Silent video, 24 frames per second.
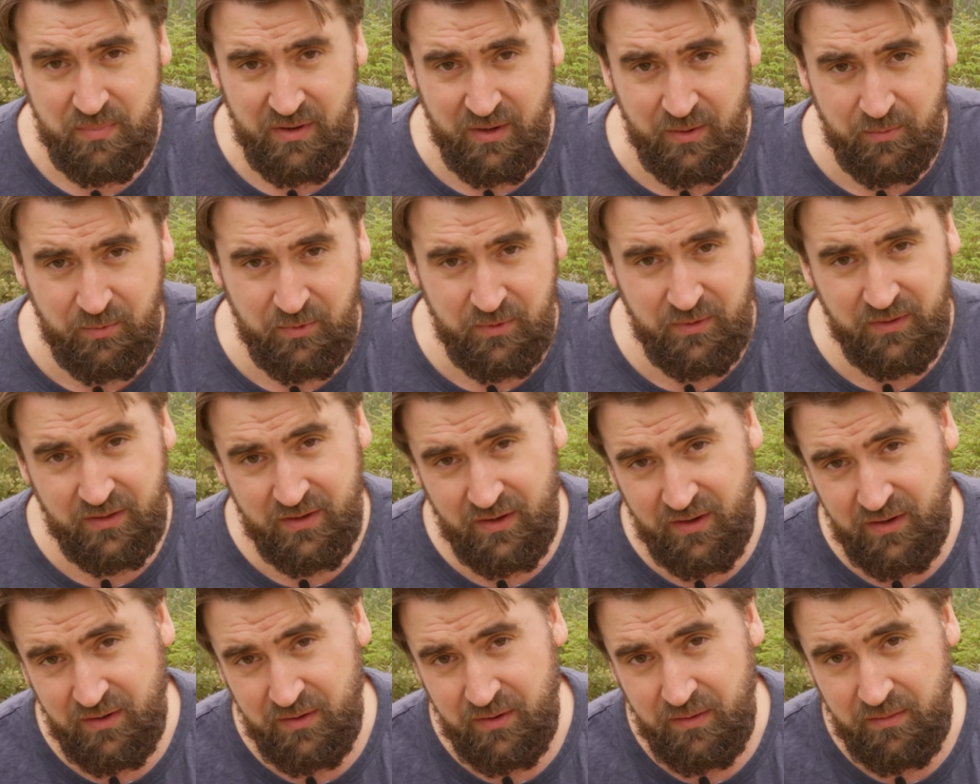but I wouldn't
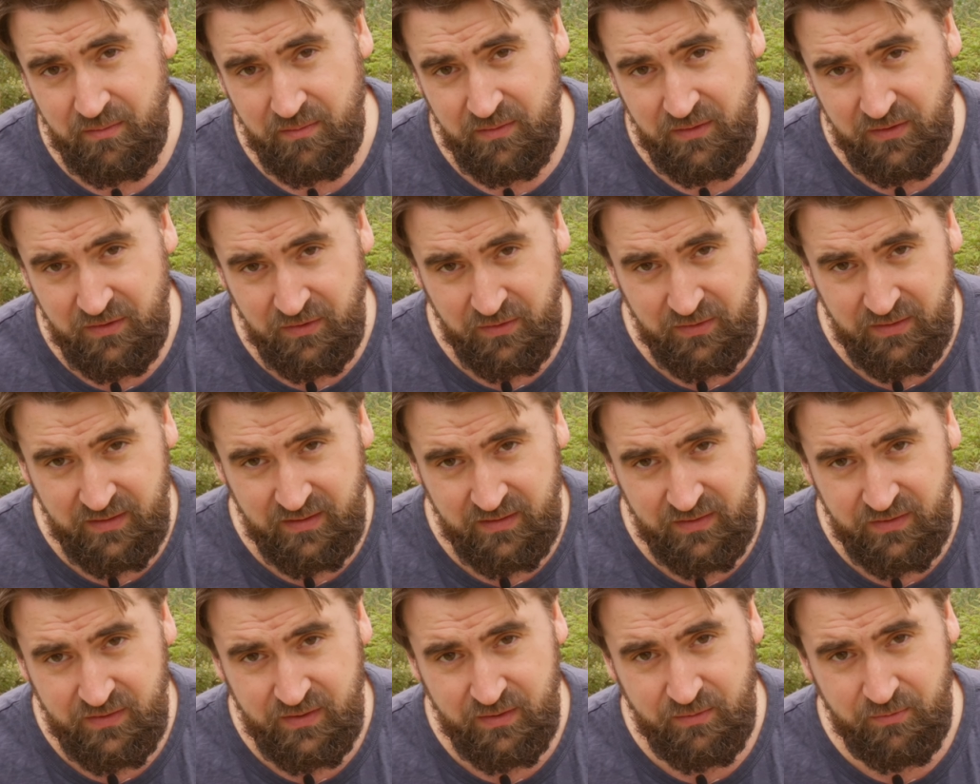go and do
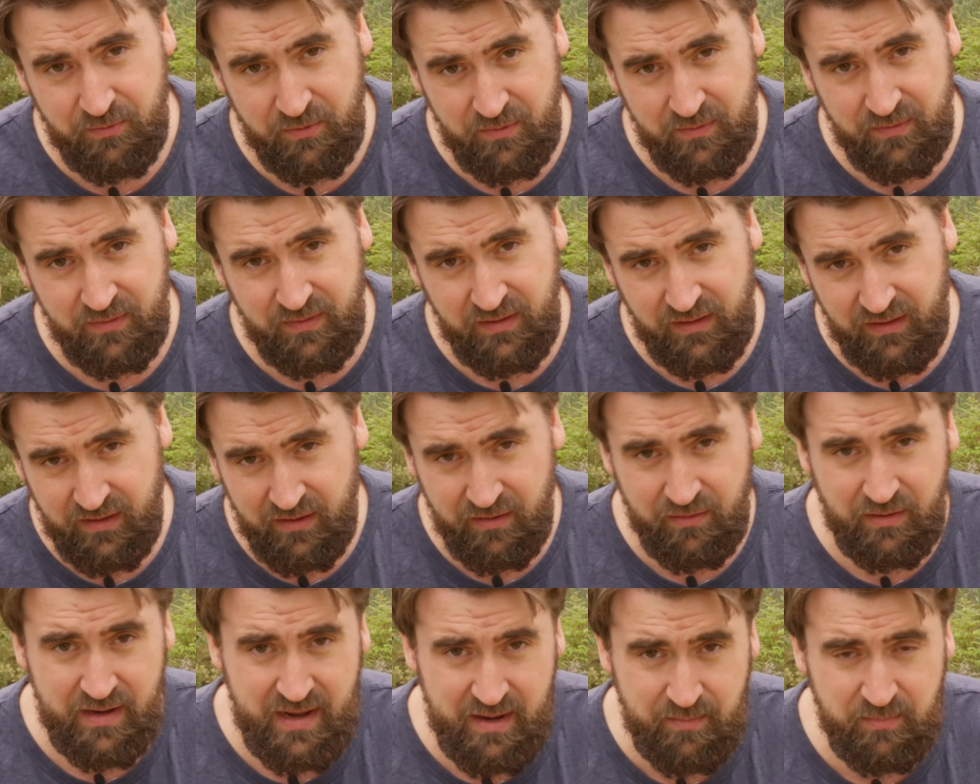this at
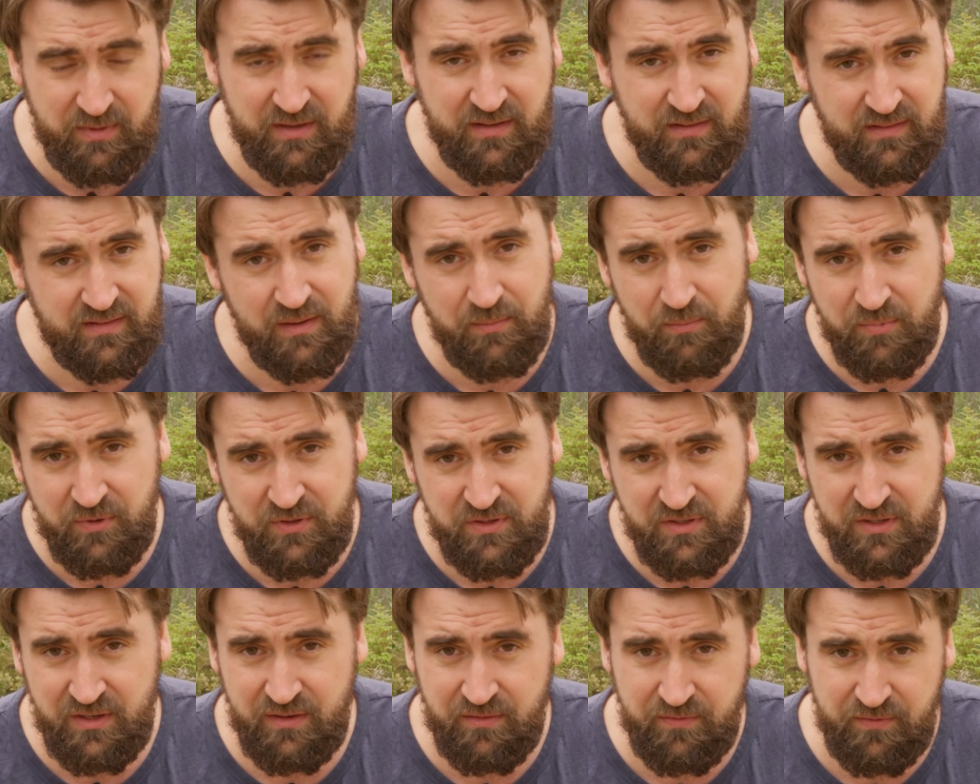ambient
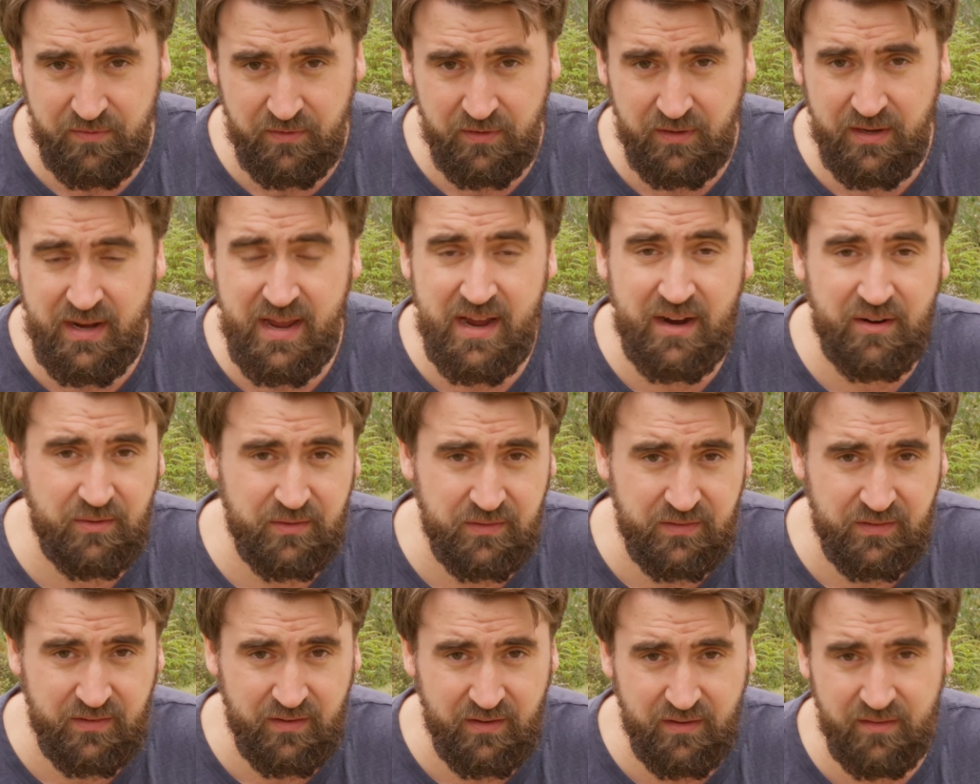temperature for an hour
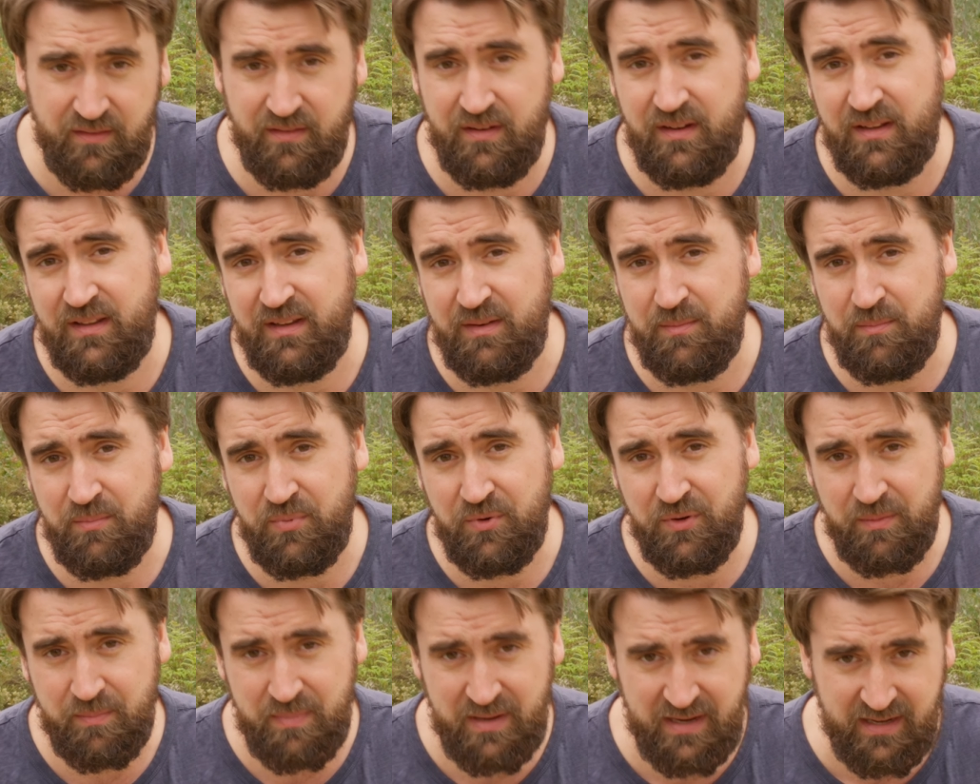or so and then
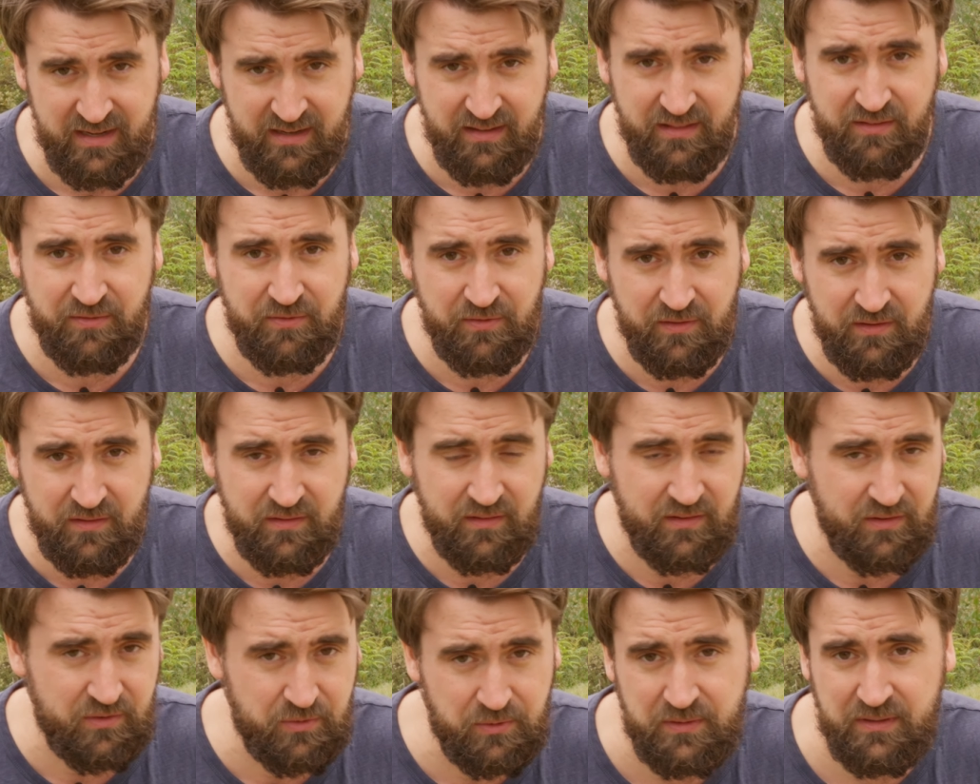put it back in the fridge
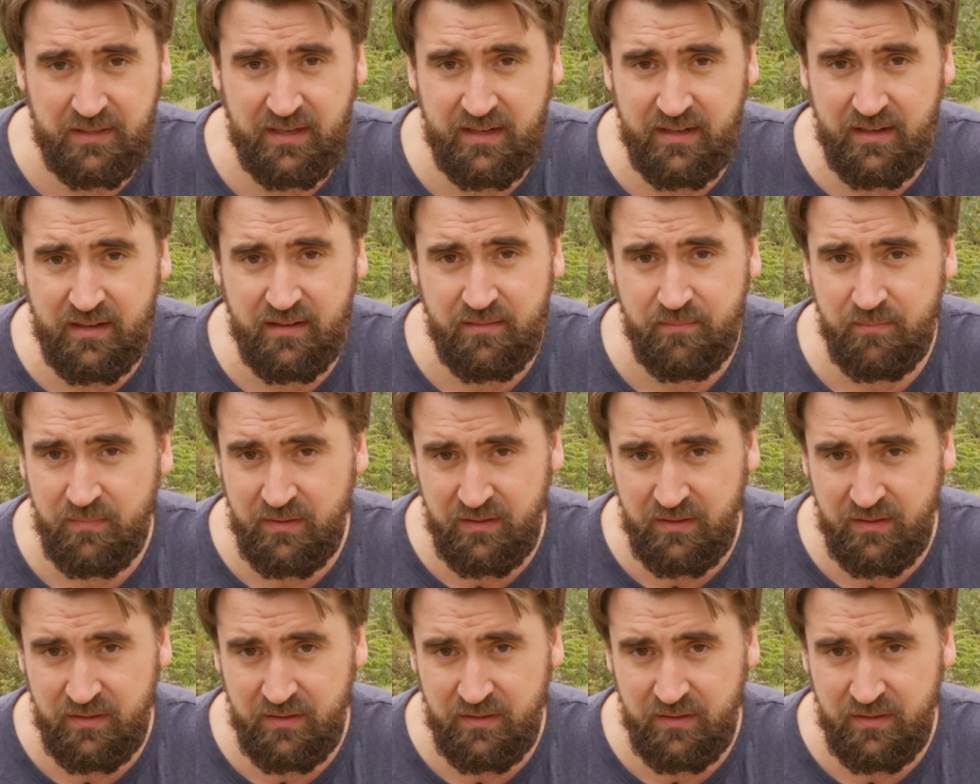and cook later.